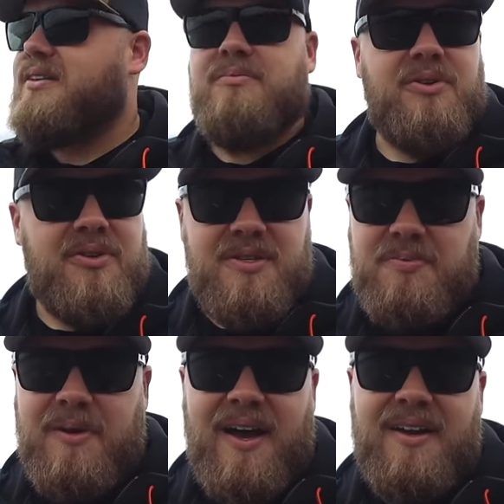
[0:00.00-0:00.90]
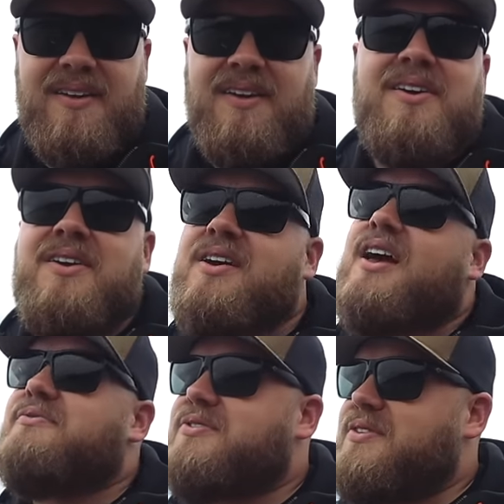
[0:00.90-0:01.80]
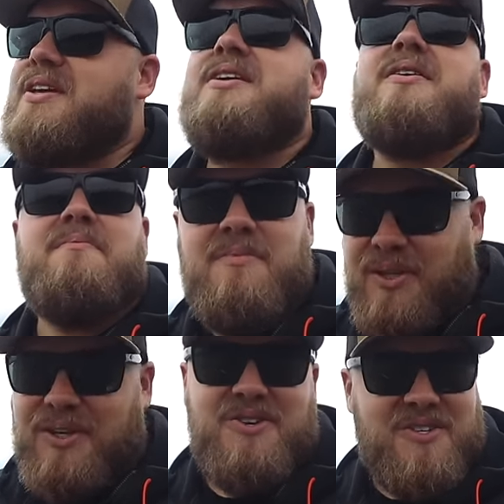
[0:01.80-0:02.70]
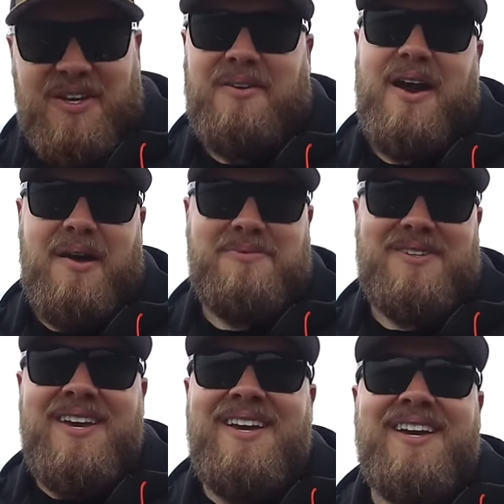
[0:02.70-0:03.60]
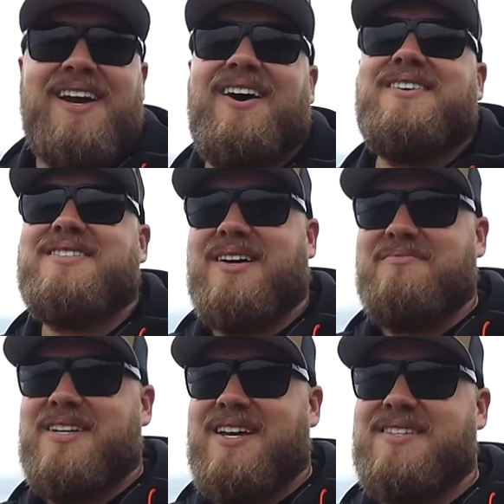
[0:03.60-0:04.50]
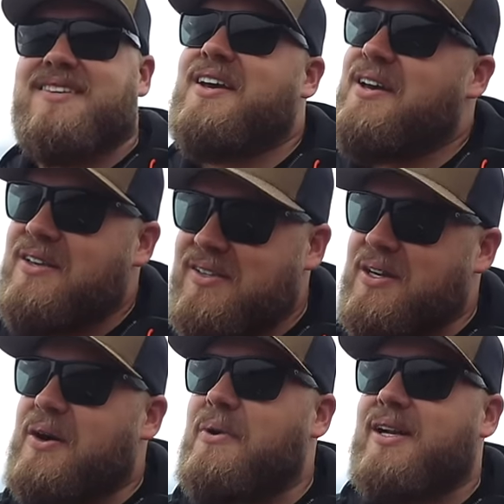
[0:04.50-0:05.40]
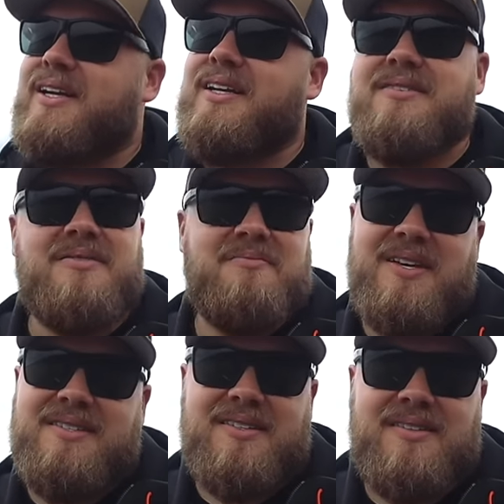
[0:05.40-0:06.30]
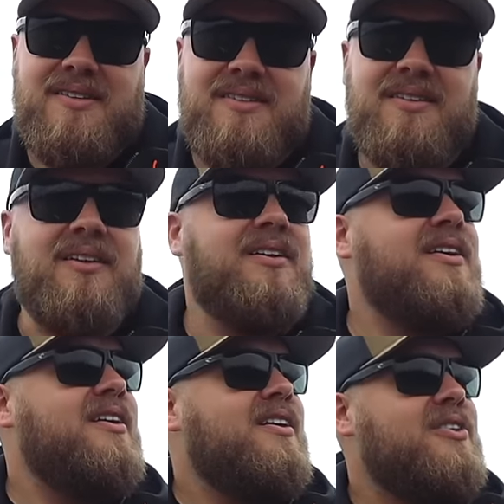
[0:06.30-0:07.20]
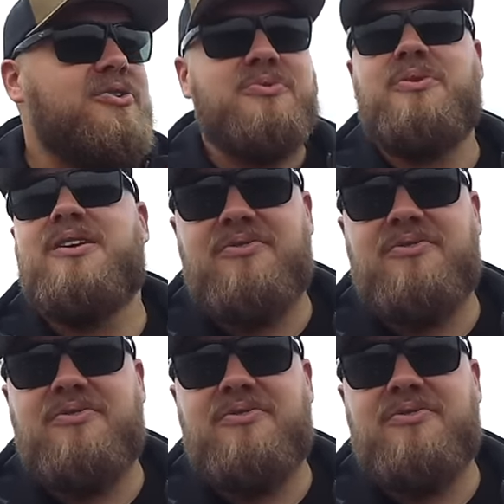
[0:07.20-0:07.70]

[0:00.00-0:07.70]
community spot have seen a million jigging wraps, you know, and some days they don't want to eat it, some days it's the deal. Those weed